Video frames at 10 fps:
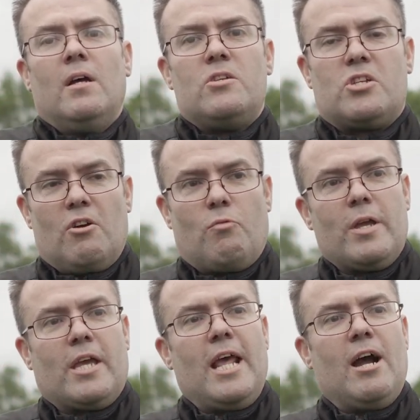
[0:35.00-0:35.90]
So if
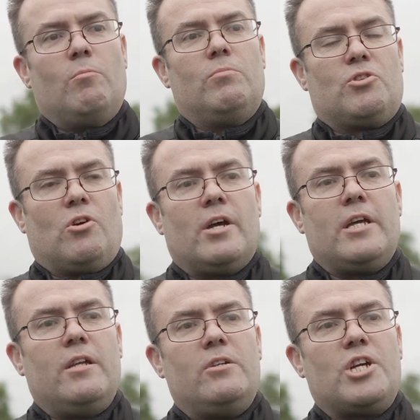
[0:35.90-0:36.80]
we can help try
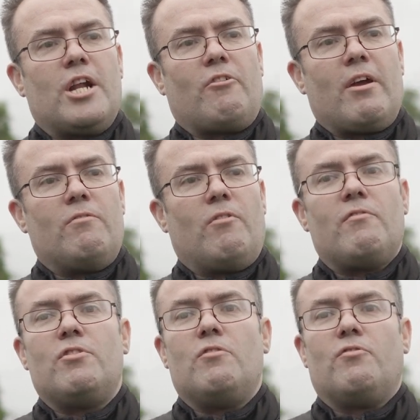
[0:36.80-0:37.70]
and generate
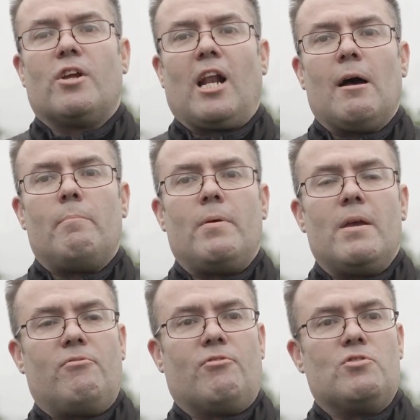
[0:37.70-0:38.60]
revenue for the club, be
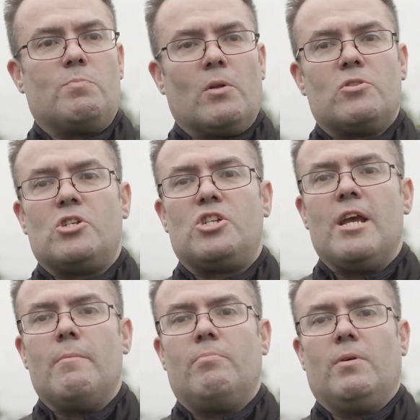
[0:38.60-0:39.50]
it through
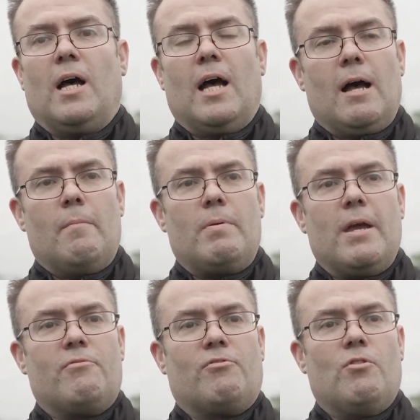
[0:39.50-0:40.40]
sponsorship, be
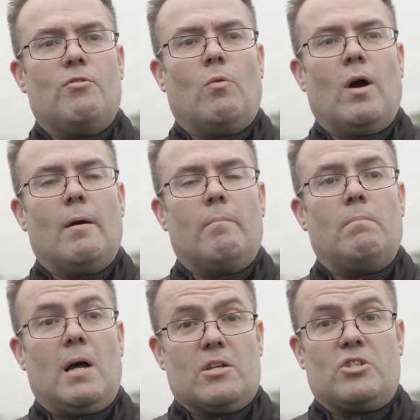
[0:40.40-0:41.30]
it through
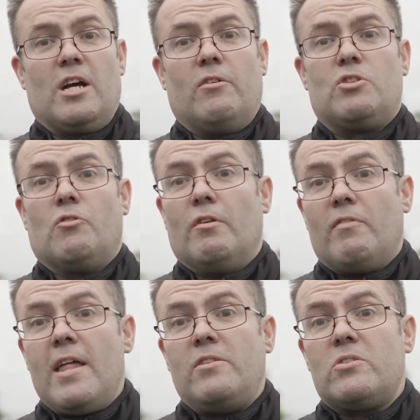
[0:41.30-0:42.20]
ourselves doing
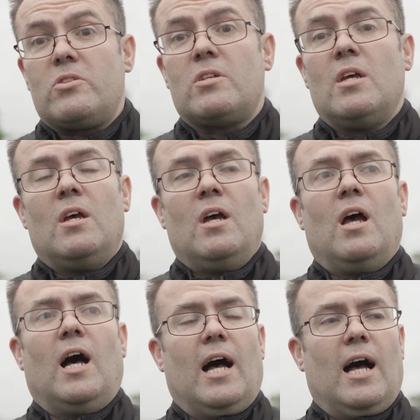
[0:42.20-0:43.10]
events,
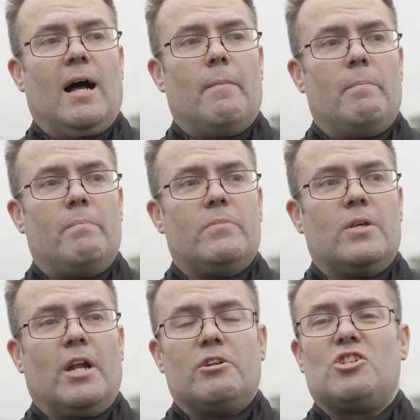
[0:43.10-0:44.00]

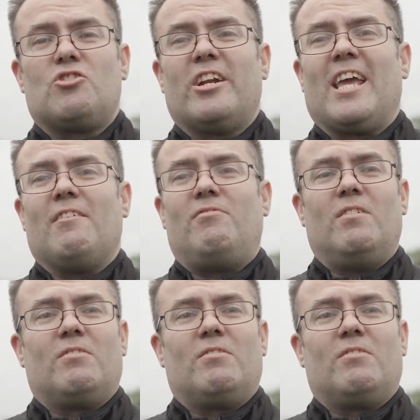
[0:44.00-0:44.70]
just try to get a